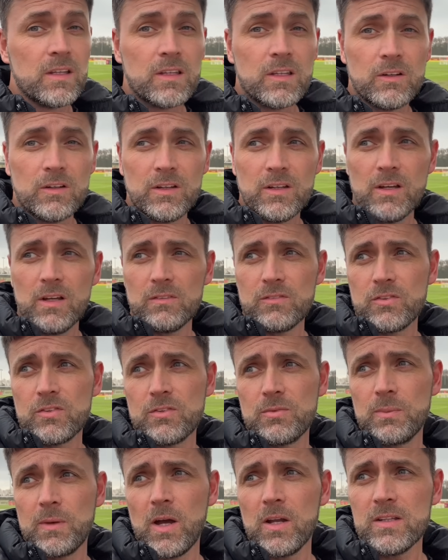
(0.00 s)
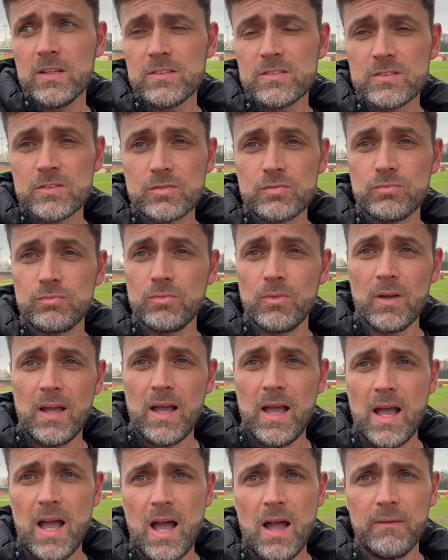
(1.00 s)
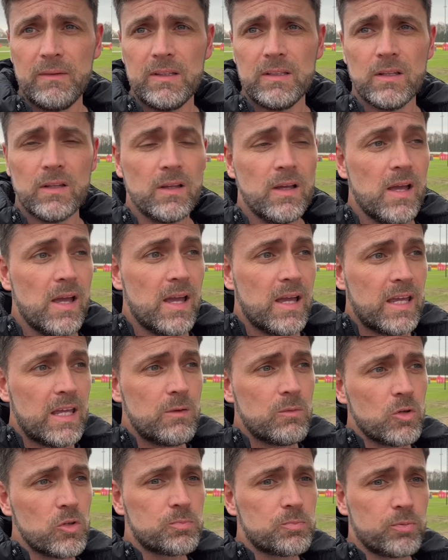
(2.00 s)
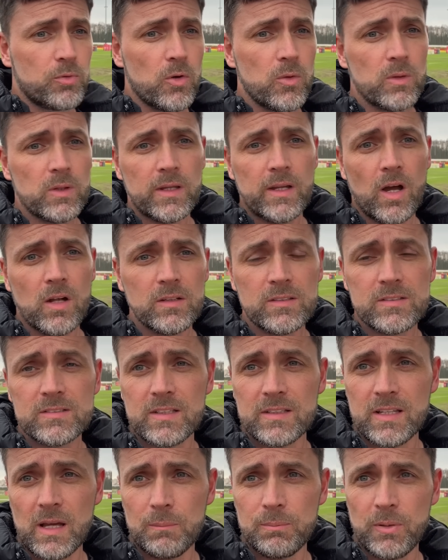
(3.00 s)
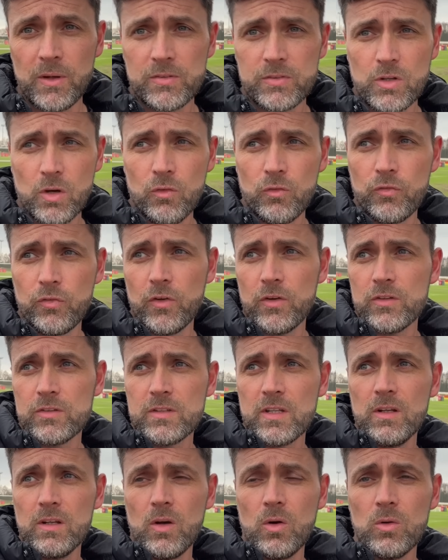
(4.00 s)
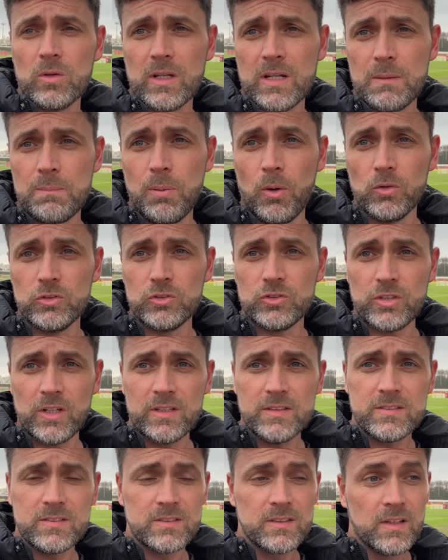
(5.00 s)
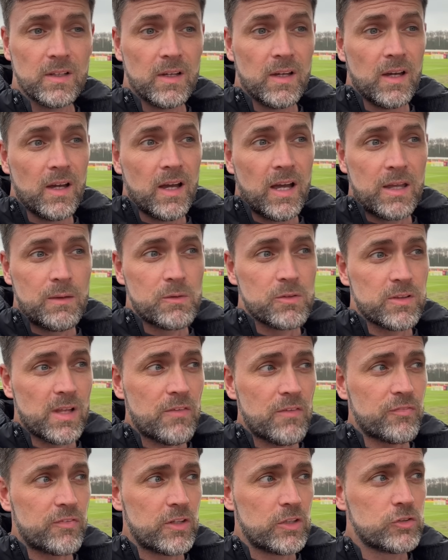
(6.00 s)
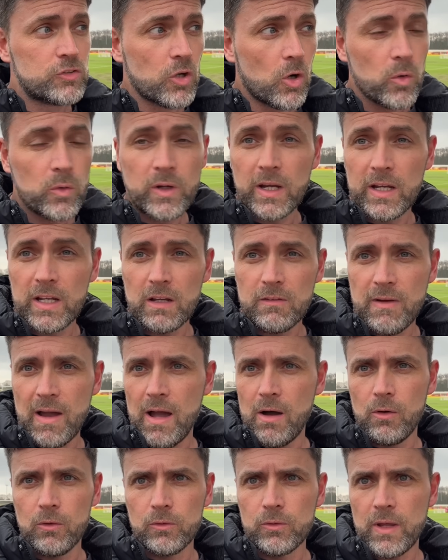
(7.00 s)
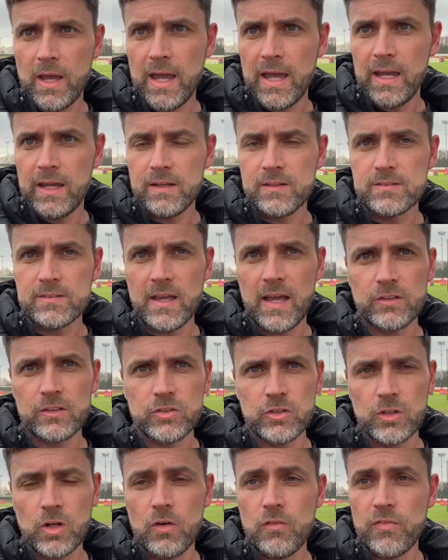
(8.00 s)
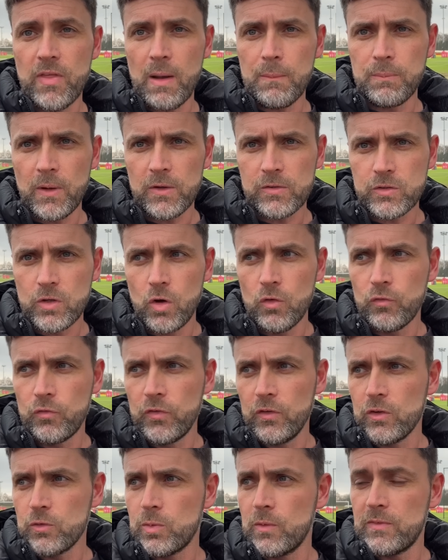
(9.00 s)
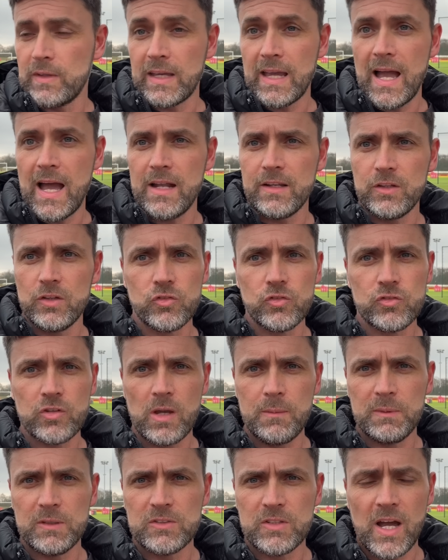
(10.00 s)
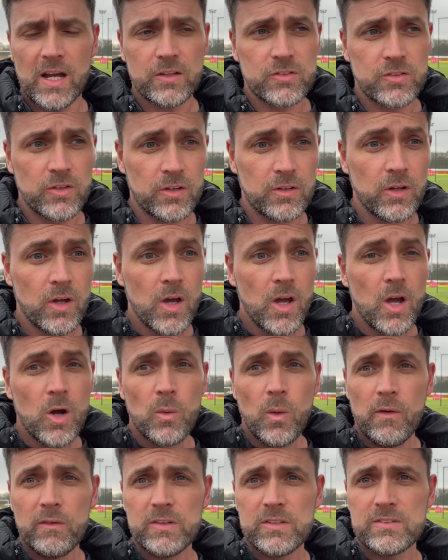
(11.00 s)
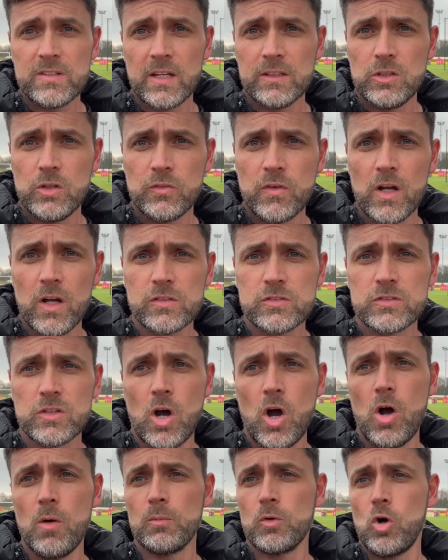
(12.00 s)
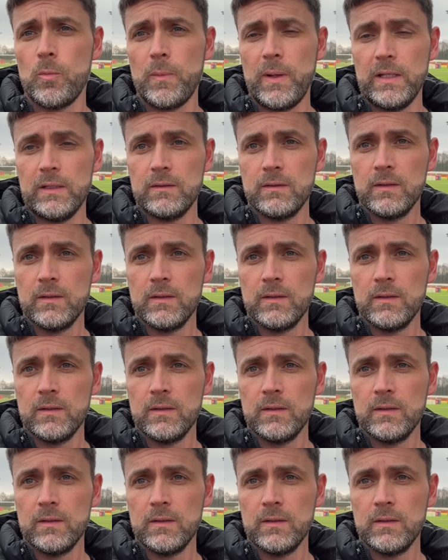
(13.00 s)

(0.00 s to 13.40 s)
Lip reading: To be honest, I mean, he was brutally honest in that press conference. Didn't hold any punches. He was laughing and joking around a section of that press conference with the Guardian's Jamie Jackson, where he said, "You've got a storm coming.